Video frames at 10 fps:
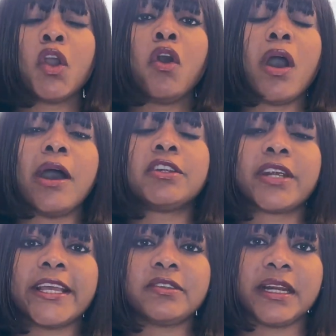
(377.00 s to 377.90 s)
or I'll
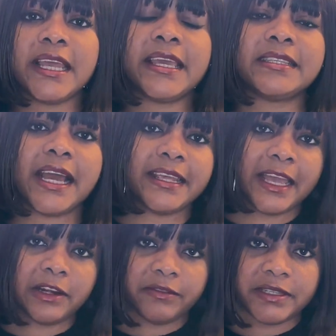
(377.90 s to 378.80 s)
try to link it at the
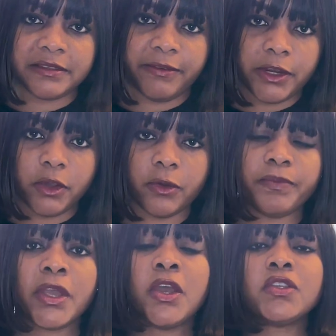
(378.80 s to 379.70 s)
end of this video.
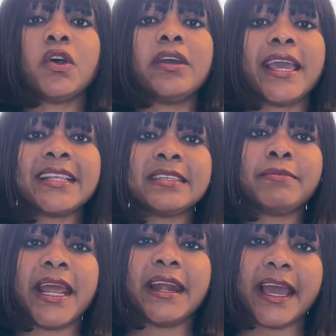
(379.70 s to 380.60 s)
So getting
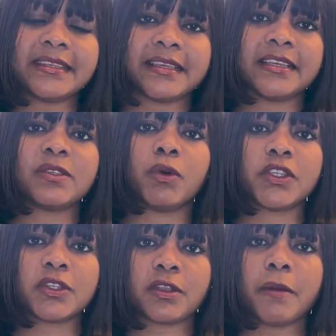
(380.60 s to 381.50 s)
my license
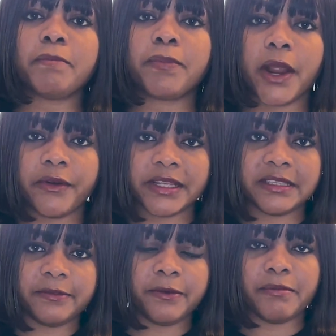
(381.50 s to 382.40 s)
was top
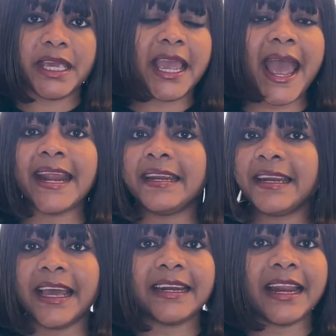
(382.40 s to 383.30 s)
priority for me. I
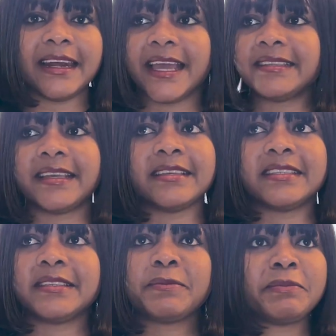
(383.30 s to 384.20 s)
needed that
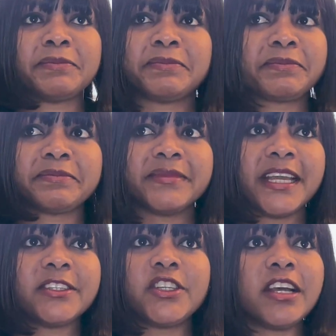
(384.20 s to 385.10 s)
license
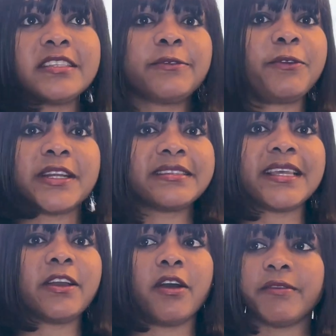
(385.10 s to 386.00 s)
just for the
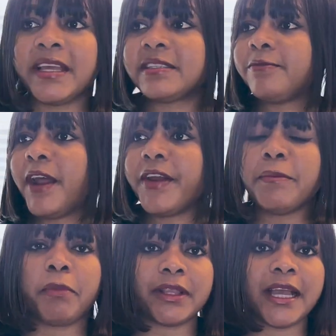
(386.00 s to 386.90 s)
sake of, it's very
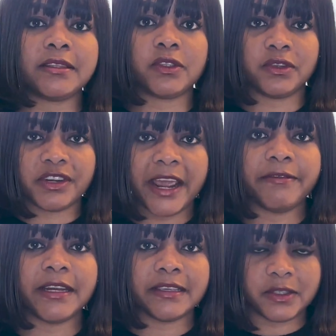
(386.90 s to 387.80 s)
important to
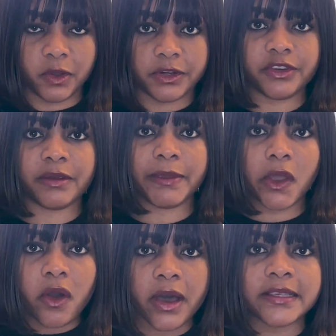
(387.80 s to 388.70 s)
drive in this country
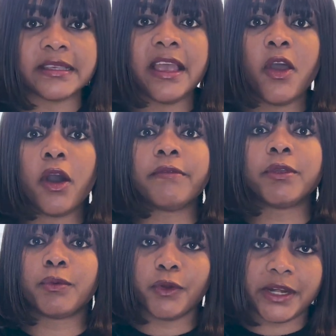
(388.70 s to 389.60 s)
because of
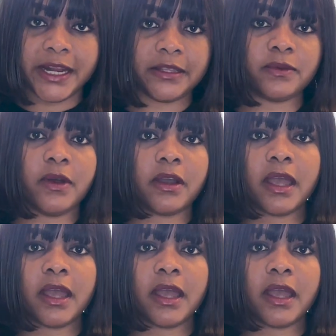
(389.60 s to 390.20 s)
the road network.